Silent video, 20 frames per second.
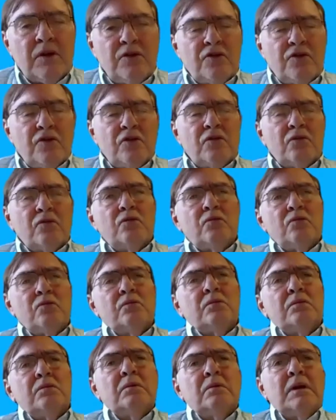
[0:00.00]
Could you
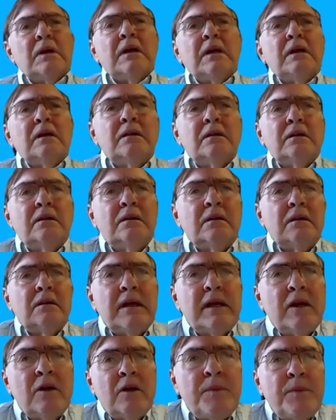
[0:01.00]

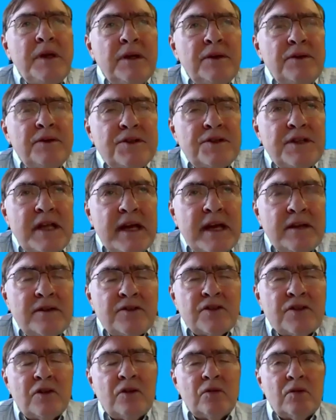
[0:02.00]
help mm-hmm. me
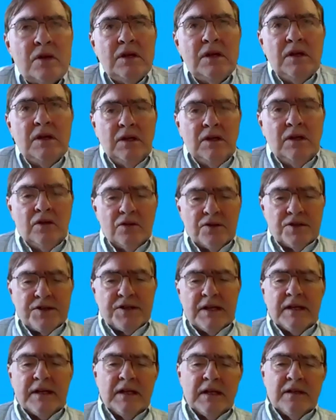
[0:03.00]
understand. So you're
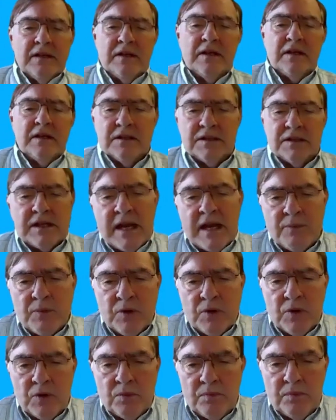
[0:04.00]
sitting in the exam
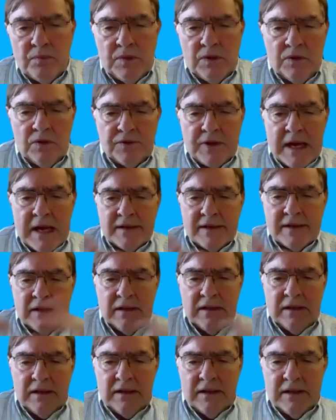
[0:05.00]
room, you've got
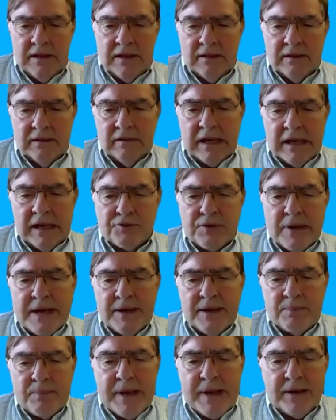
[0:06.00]
the uh,
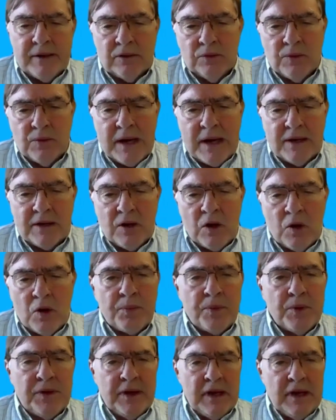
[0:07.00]
electronic medical record
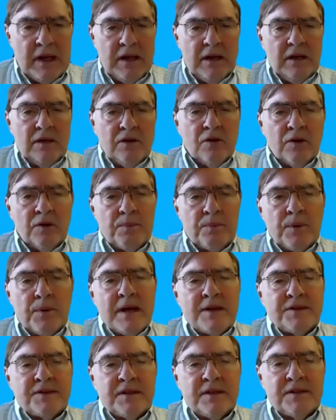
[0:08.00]
open, you're
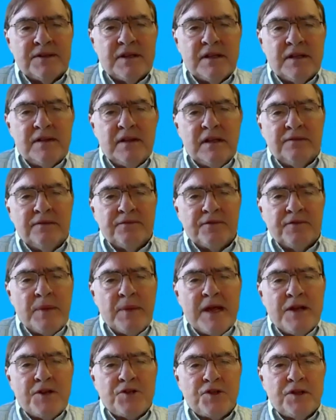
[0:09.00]
processing the
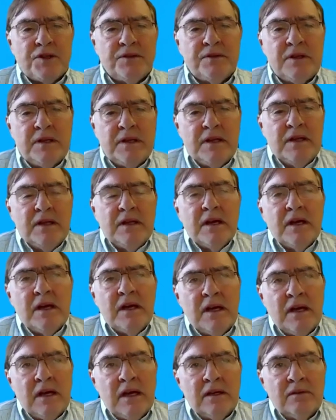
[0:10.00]
information
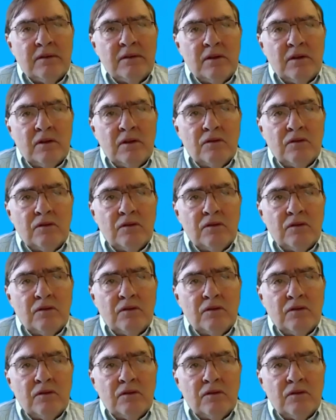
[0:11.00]
uh,